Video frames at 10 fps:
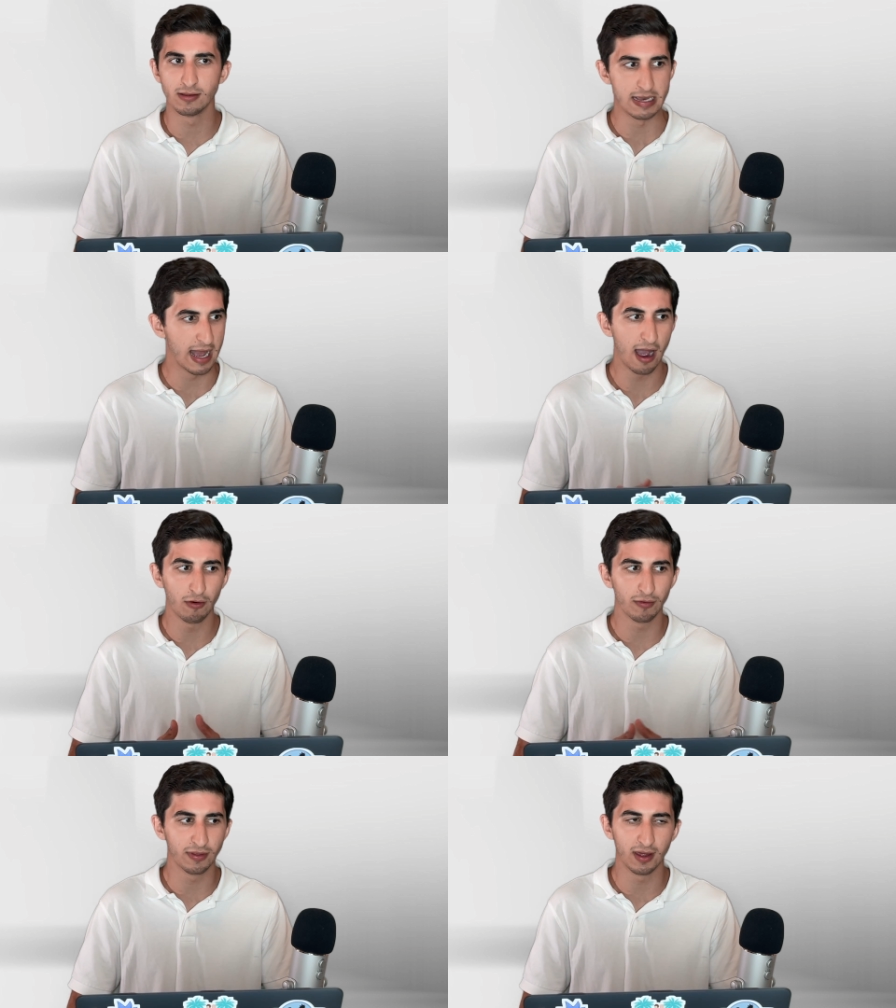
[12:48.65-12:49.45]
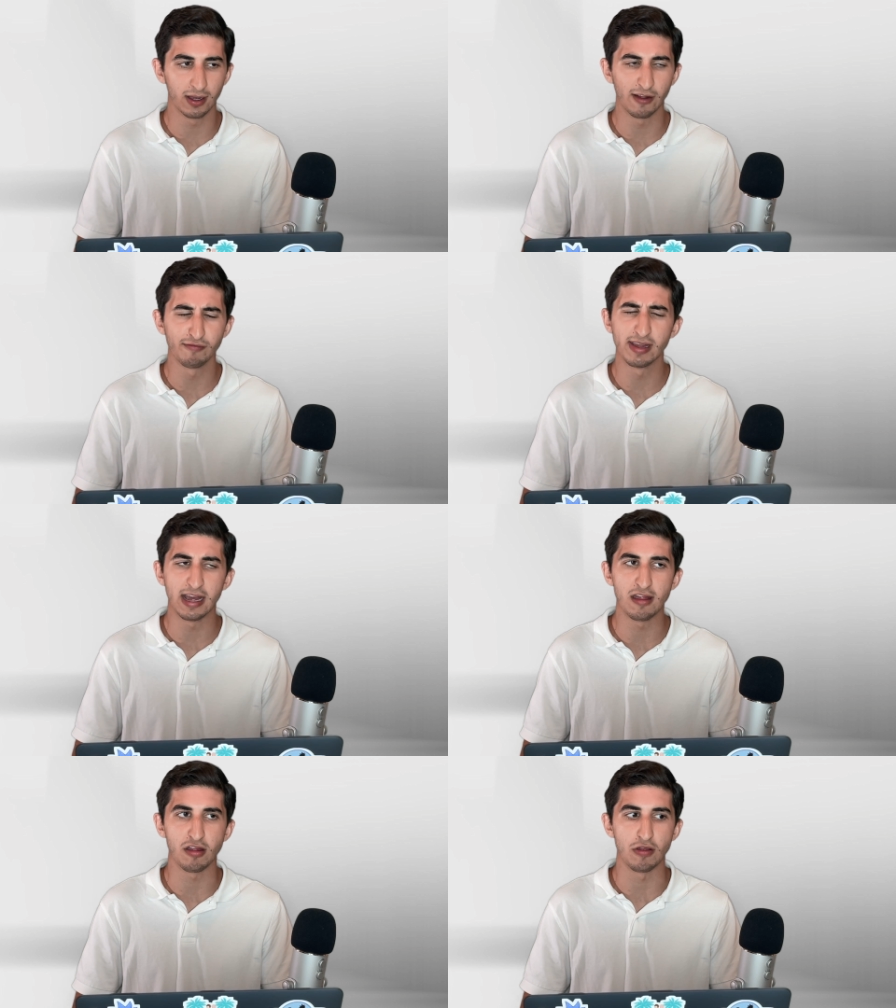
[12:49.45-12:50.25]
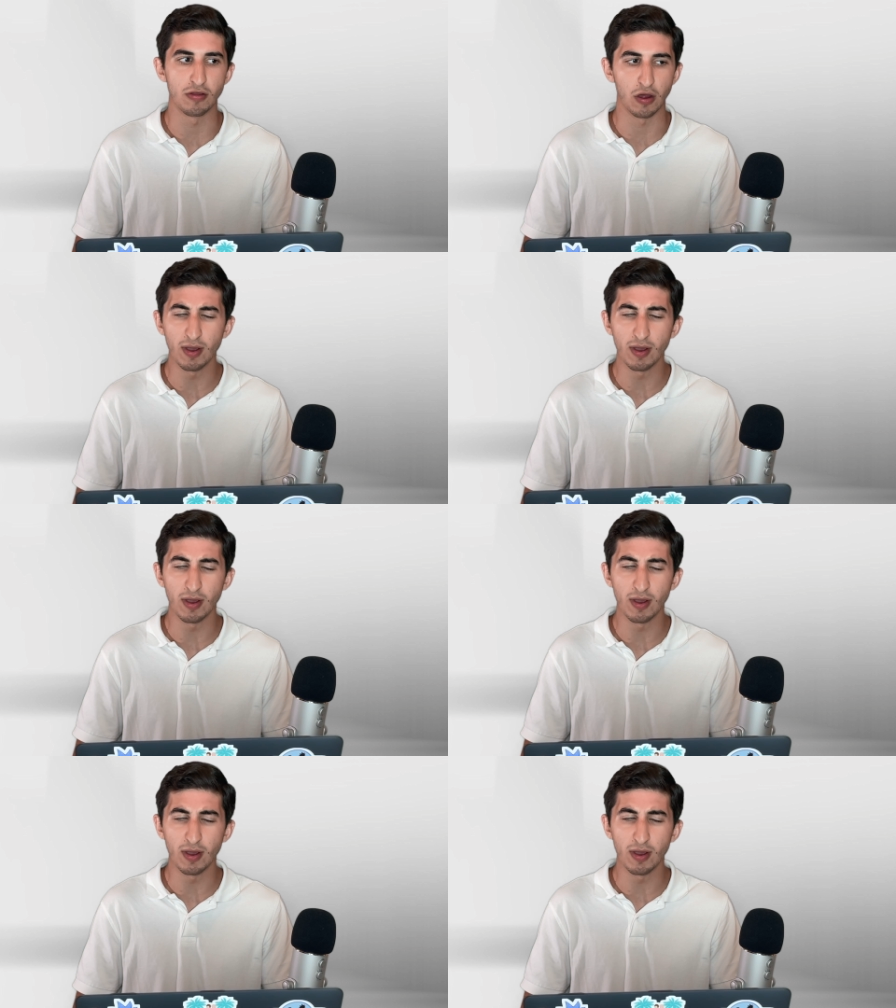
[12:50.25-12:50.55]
how the government is doing